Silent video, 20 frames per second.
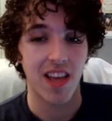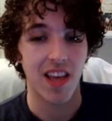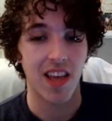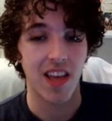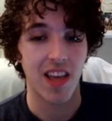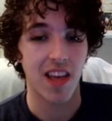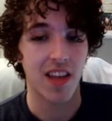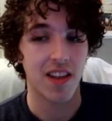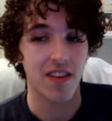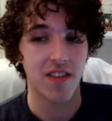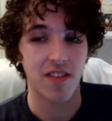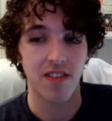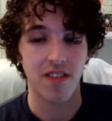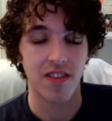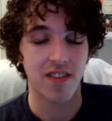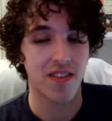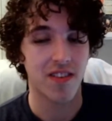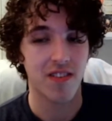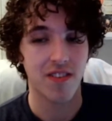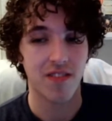And
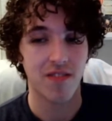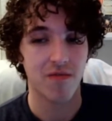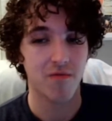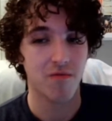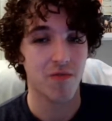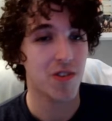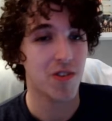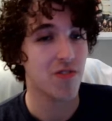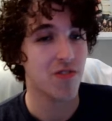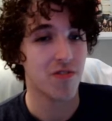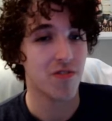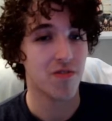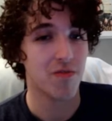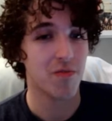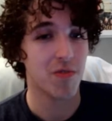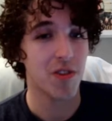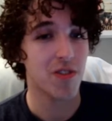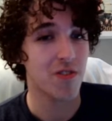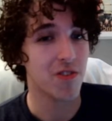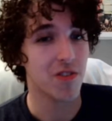we just
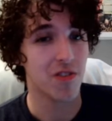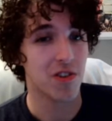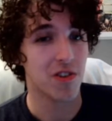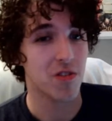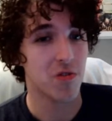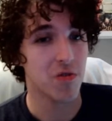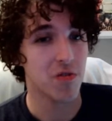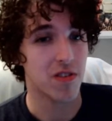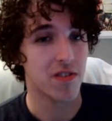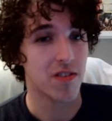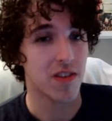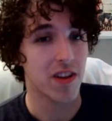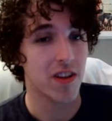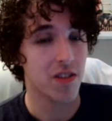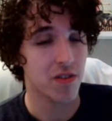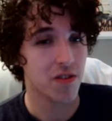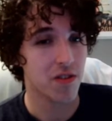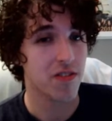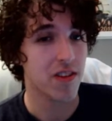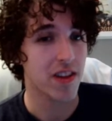look clueless. It
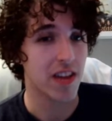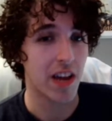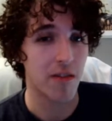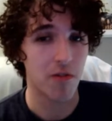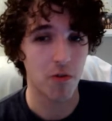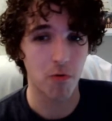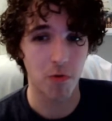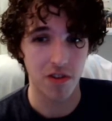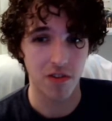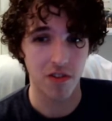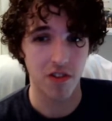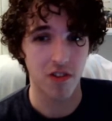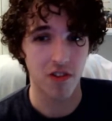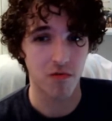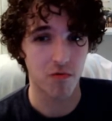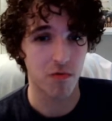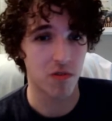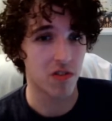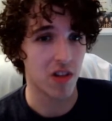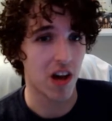looks like everyone's just
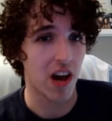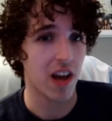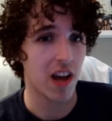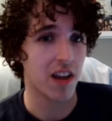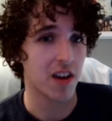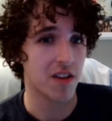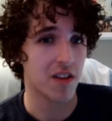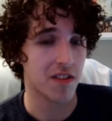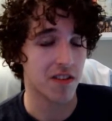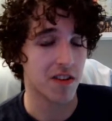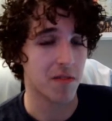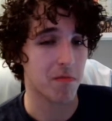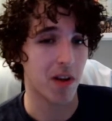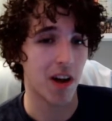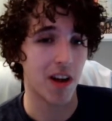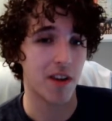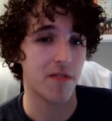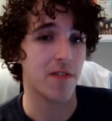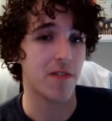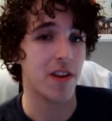relying on some
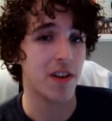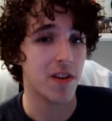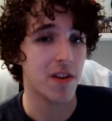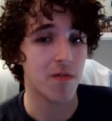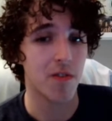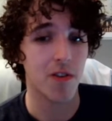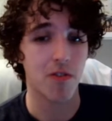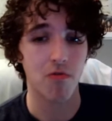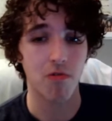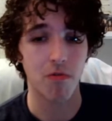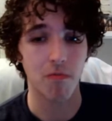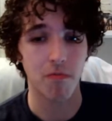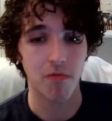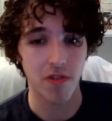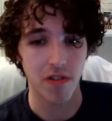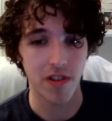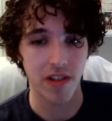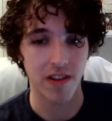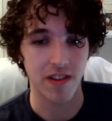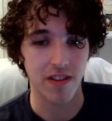kind of individual
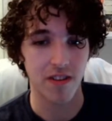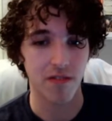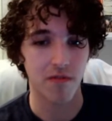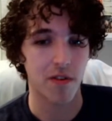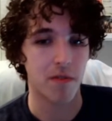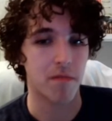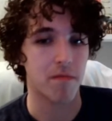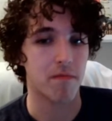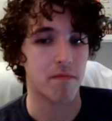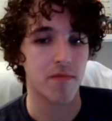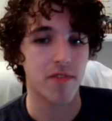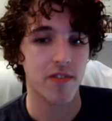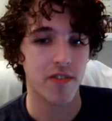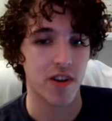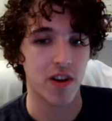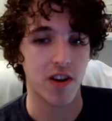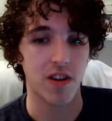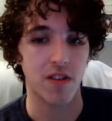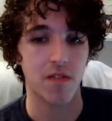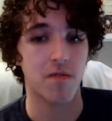brilliance from
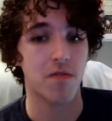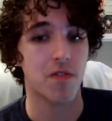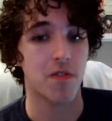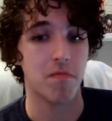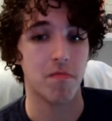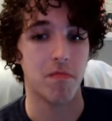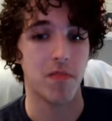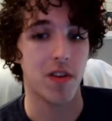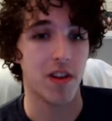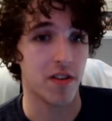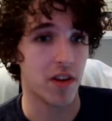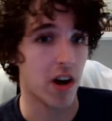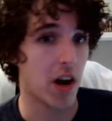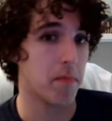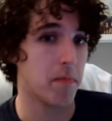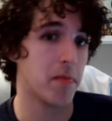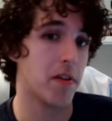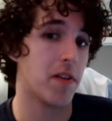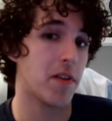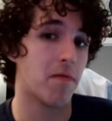Son, from
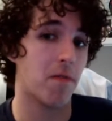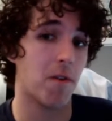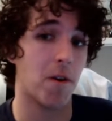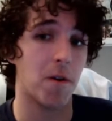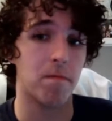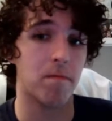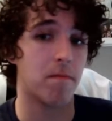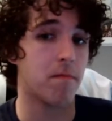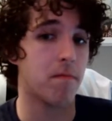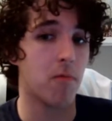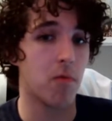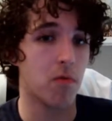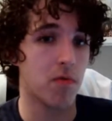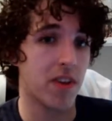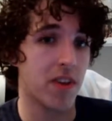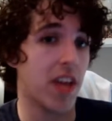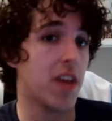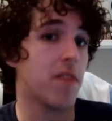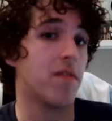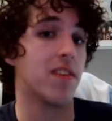Ndombele, from
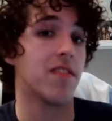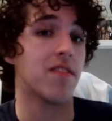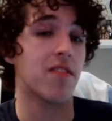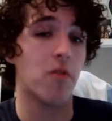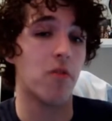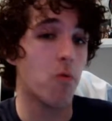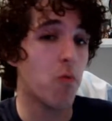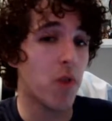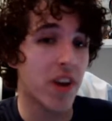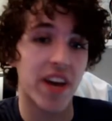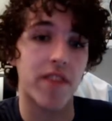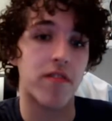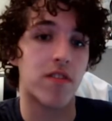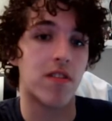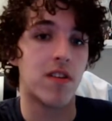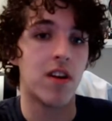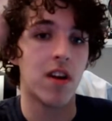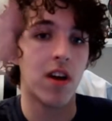Davies, whatever.